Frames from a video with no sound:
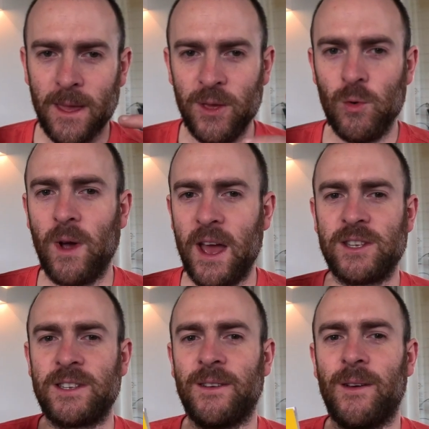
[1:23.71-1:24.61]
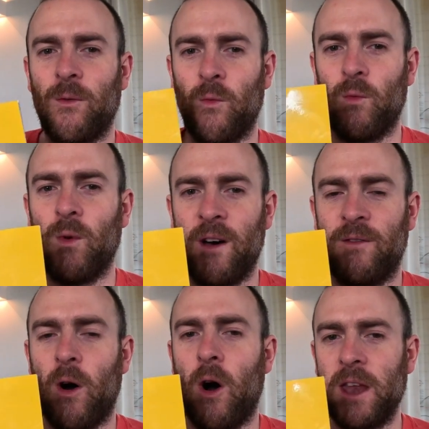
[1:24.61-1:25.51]
you guys
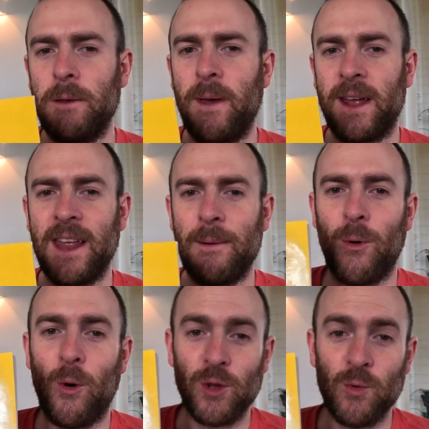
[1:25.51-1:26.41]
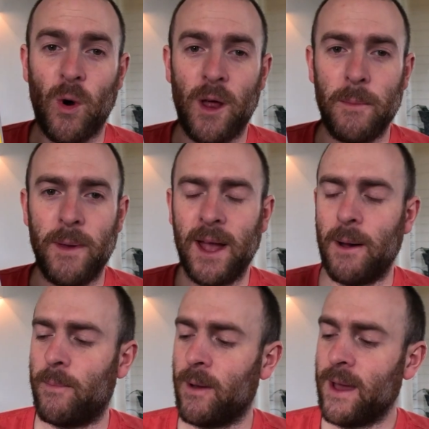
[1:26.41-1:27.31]
have already picked up or you want to pick
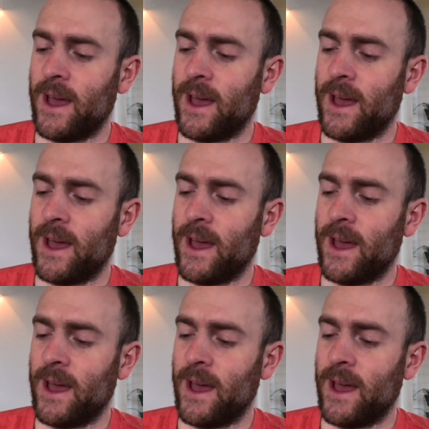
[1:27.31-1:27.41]
up.